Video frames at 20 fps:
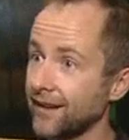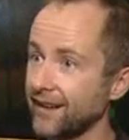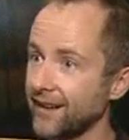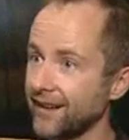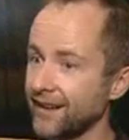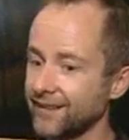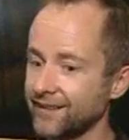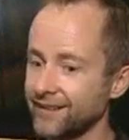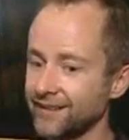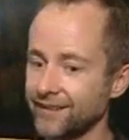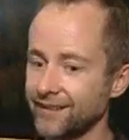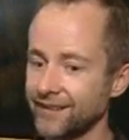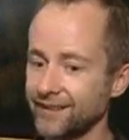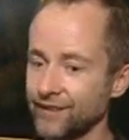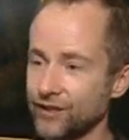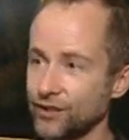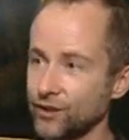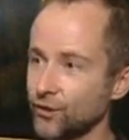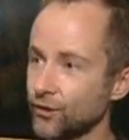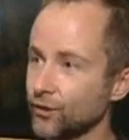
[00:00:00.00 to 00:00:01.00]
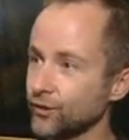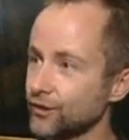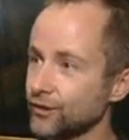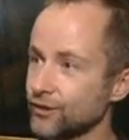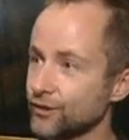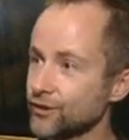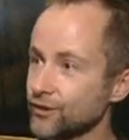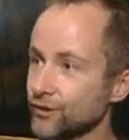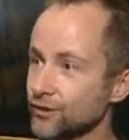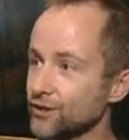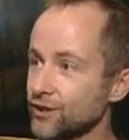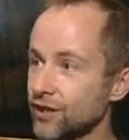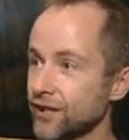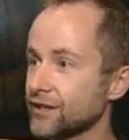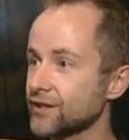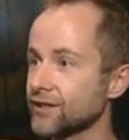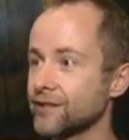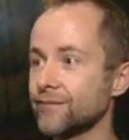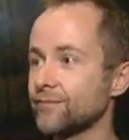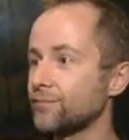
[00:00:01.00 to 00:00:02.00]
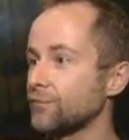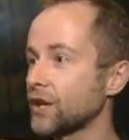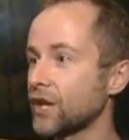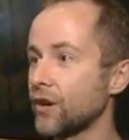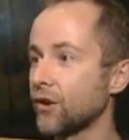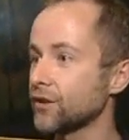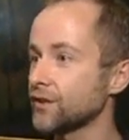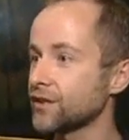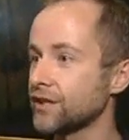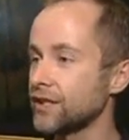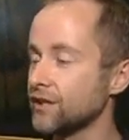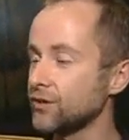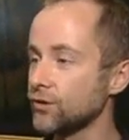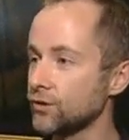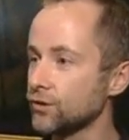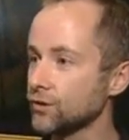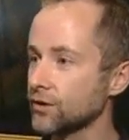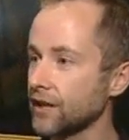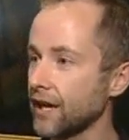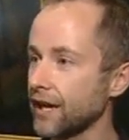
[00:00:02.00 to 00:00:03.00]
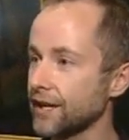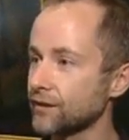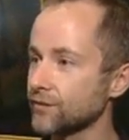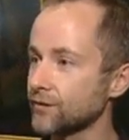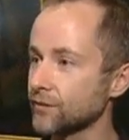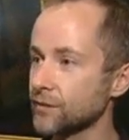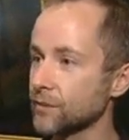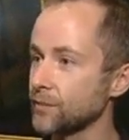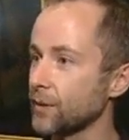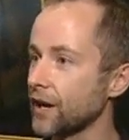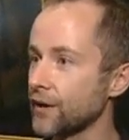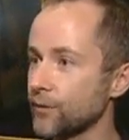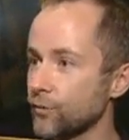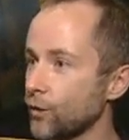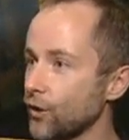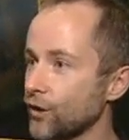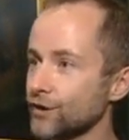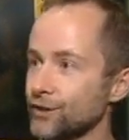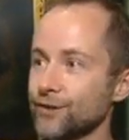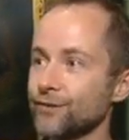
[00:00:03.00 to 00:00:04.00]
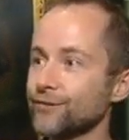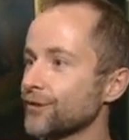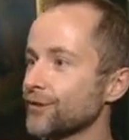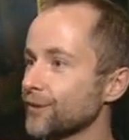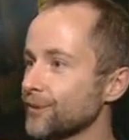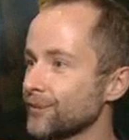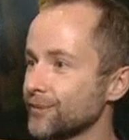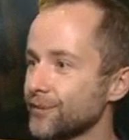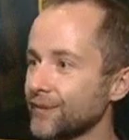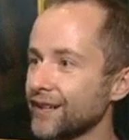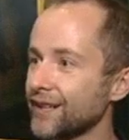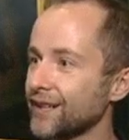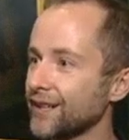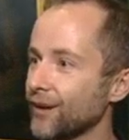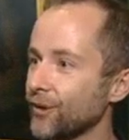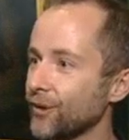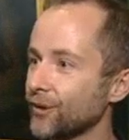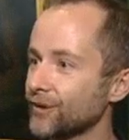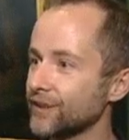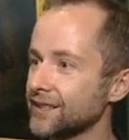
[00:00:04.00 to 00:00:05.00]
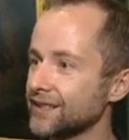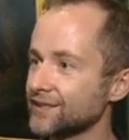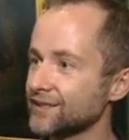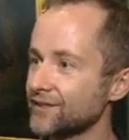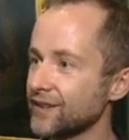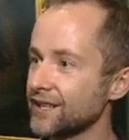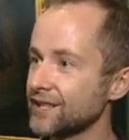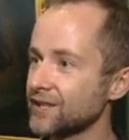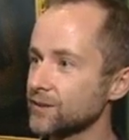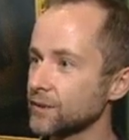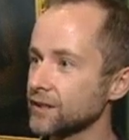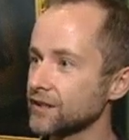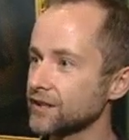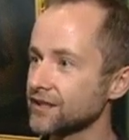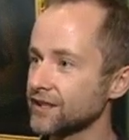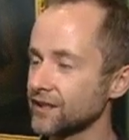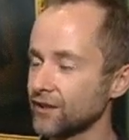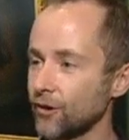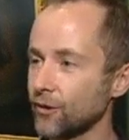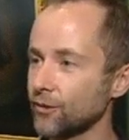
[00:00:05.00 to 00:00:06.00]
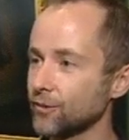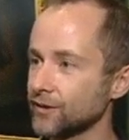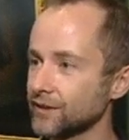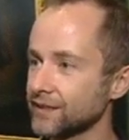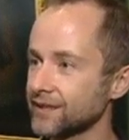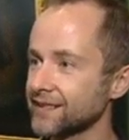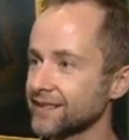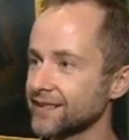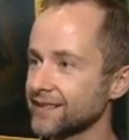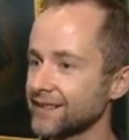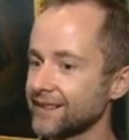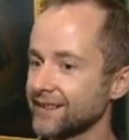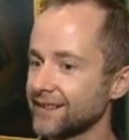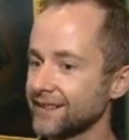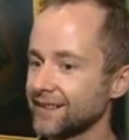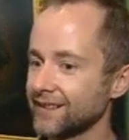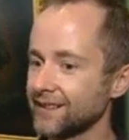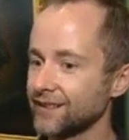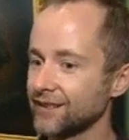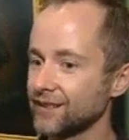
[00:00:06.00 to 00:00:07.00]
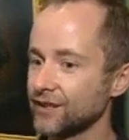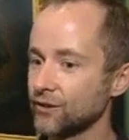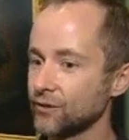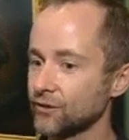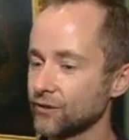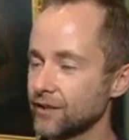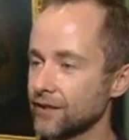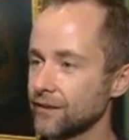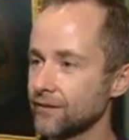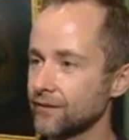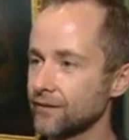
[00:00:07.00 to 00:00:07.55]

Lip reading: And, you know, so just because they knew guys from the Black Watch and from all these regiments, they're always, you know,